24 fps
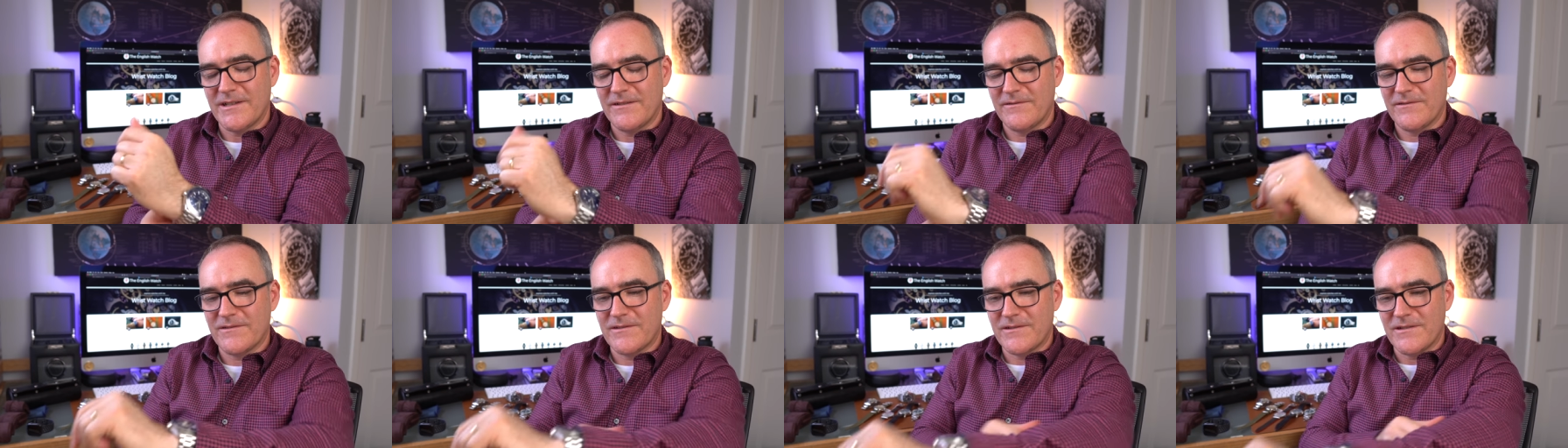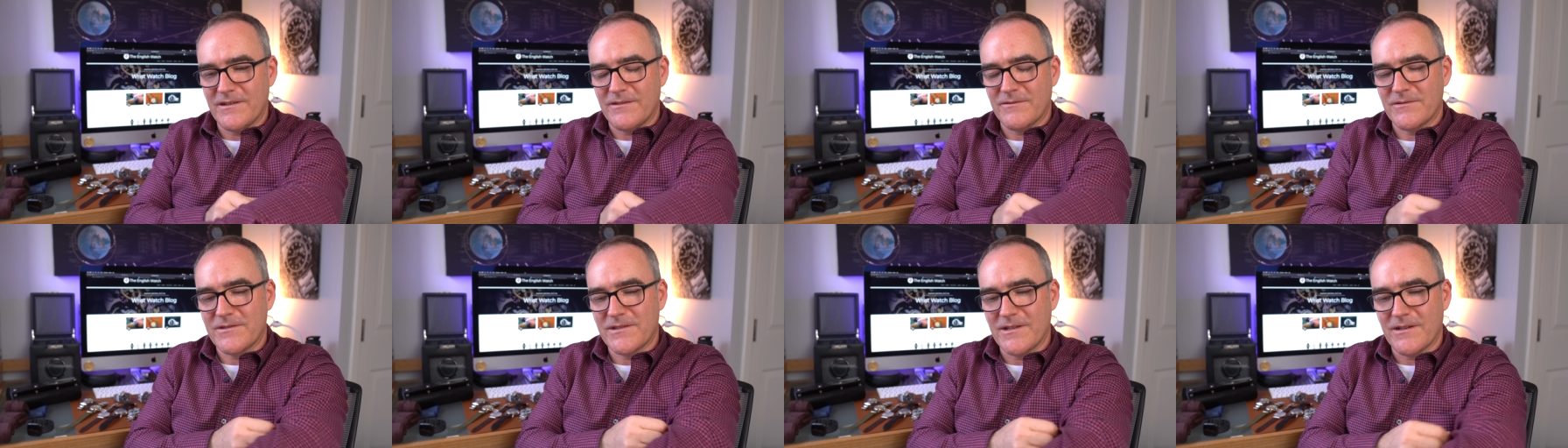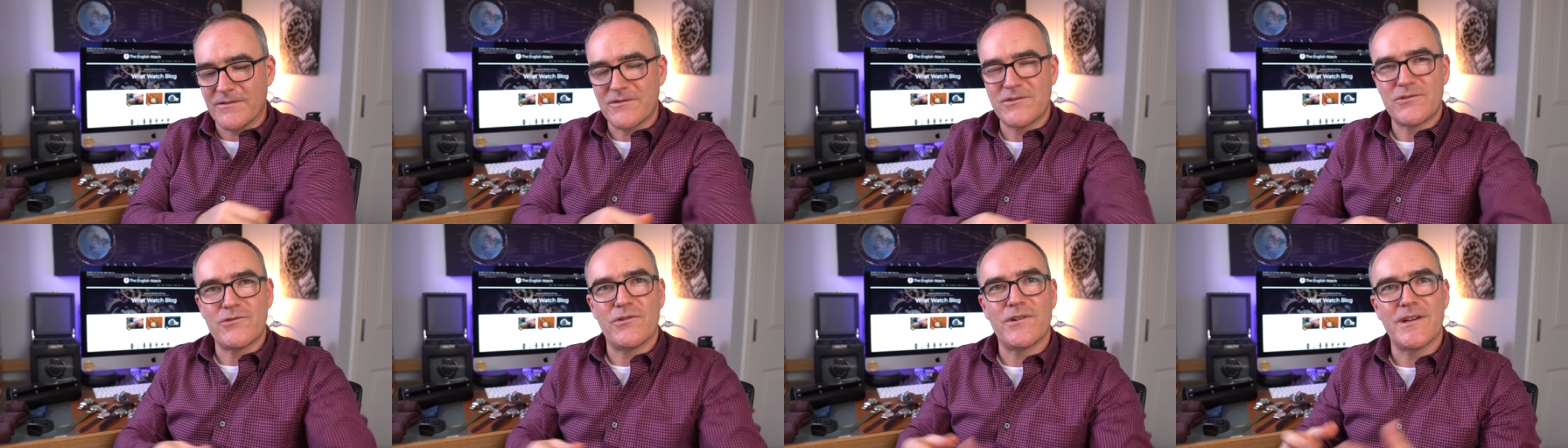it was, I was I
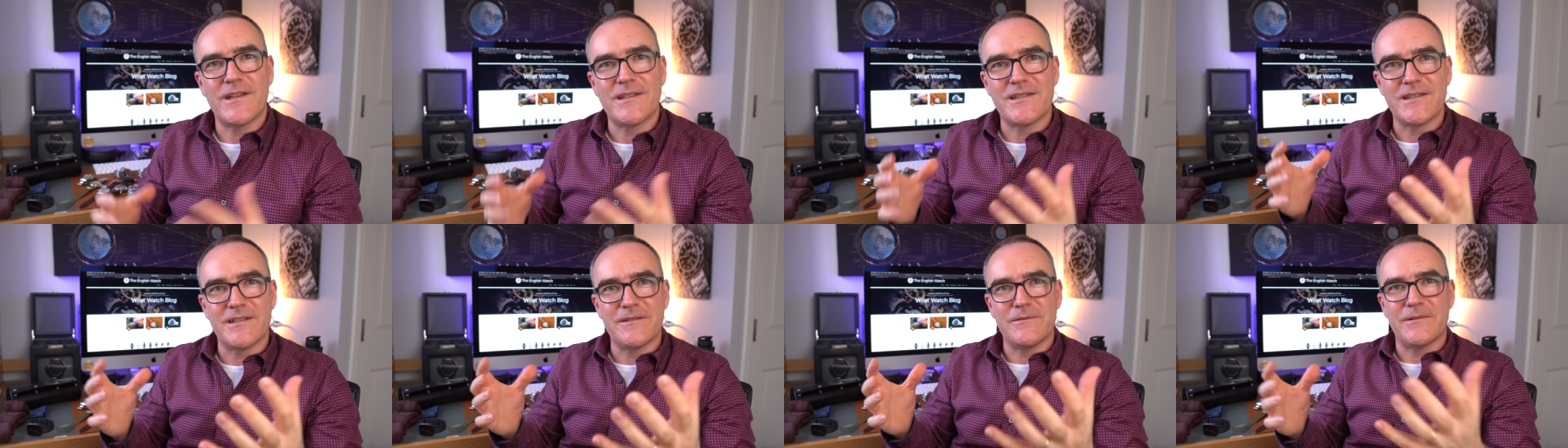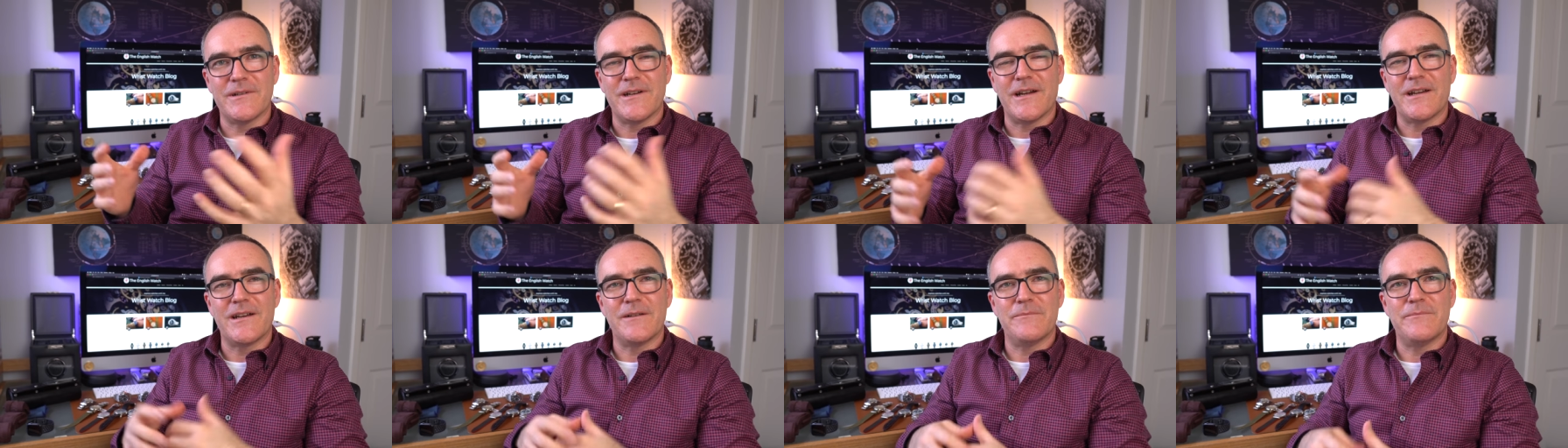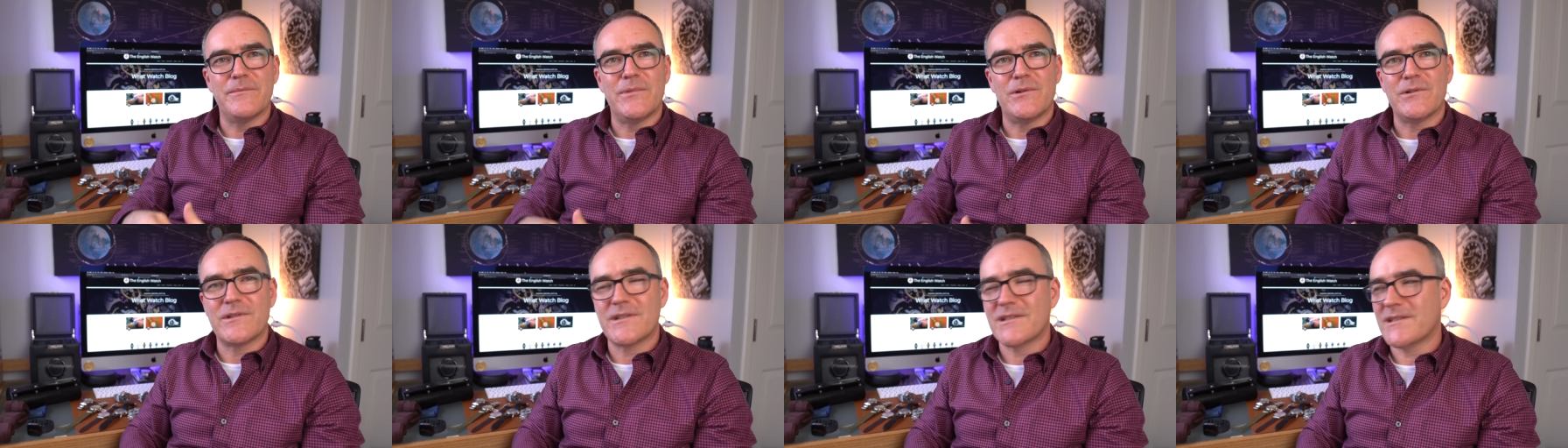was trying to do a, an
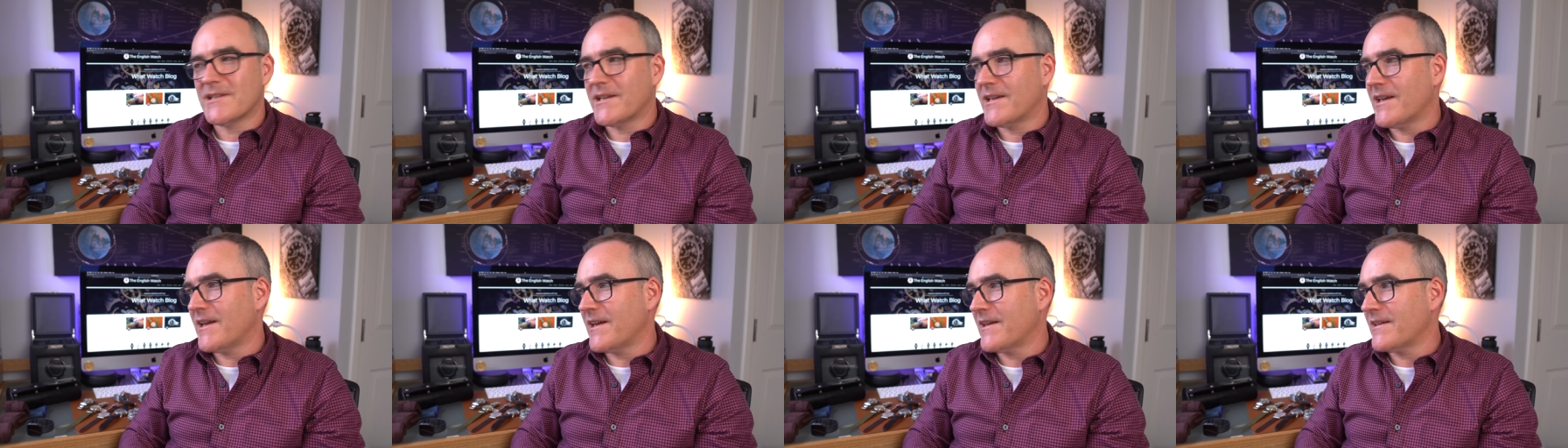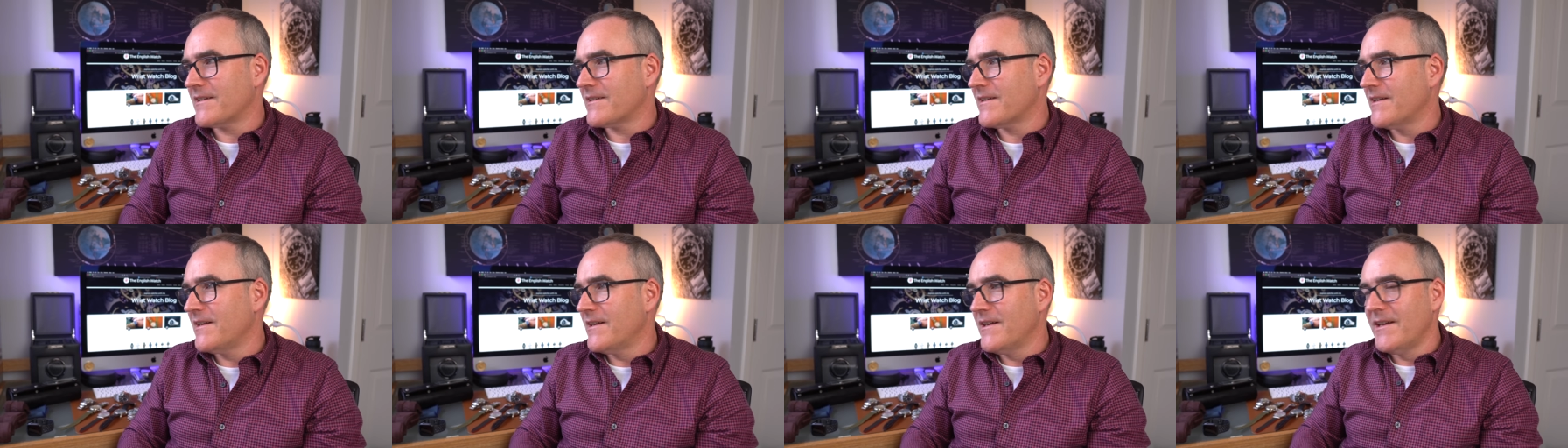unboxing and